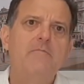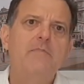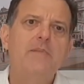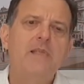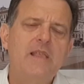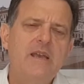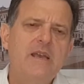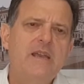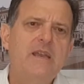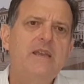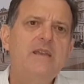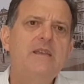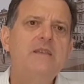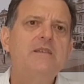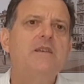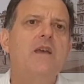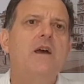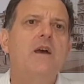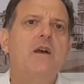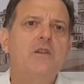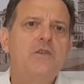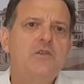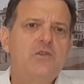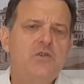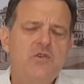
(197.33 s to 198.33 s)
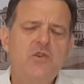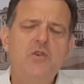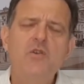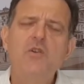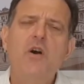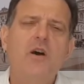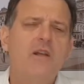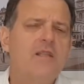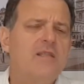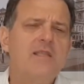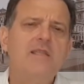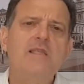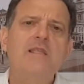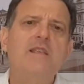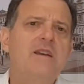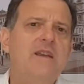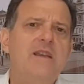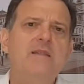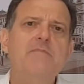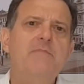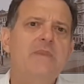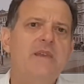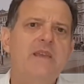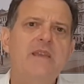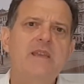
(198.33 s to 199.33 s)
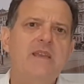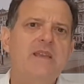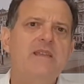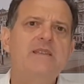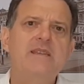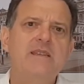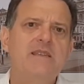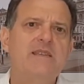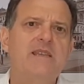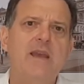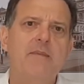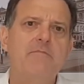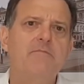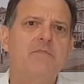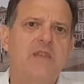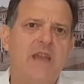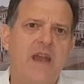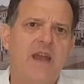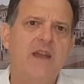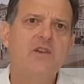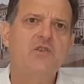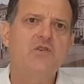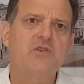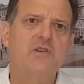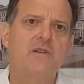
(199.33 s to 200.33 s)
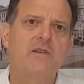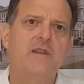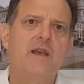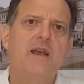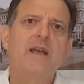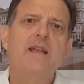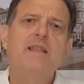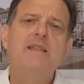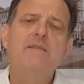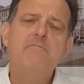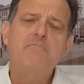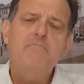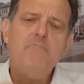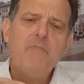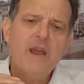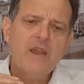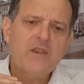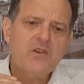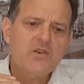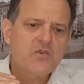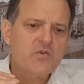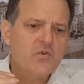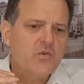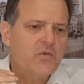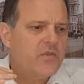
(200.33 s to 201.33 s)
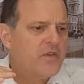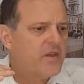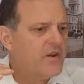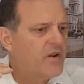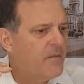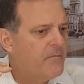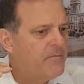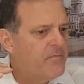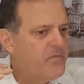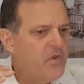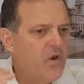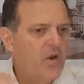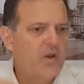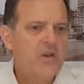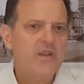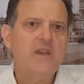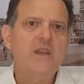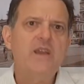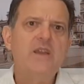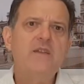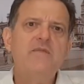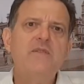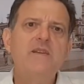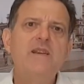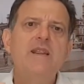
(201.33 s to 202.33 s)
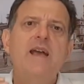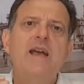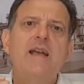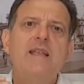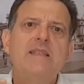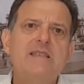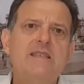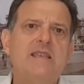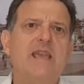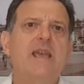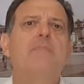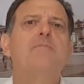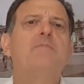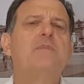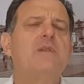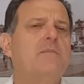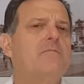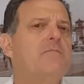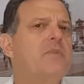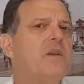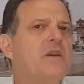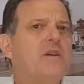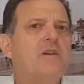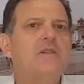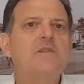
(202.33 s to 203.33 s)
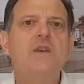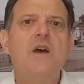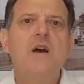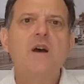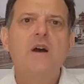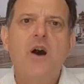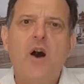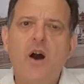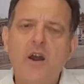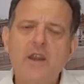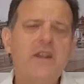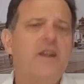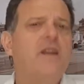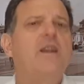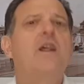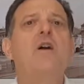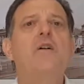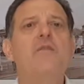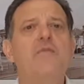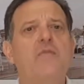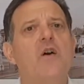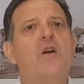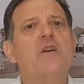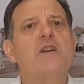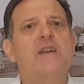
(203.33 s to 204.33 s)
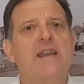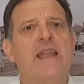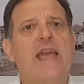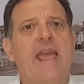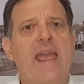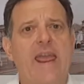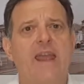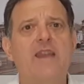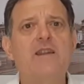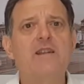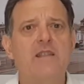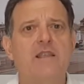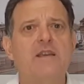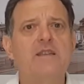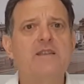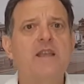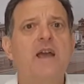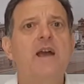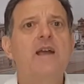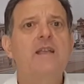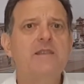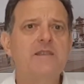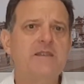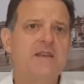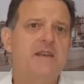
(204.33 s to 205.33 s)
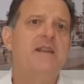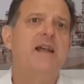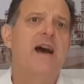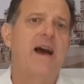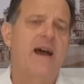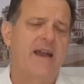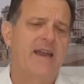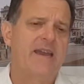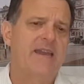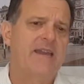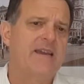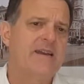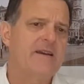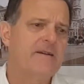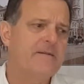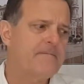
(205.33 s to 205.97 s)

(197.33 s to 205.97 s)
please do not lead me into temptation. Make sure that I'm not even tempted because I don't know if I can handle it today."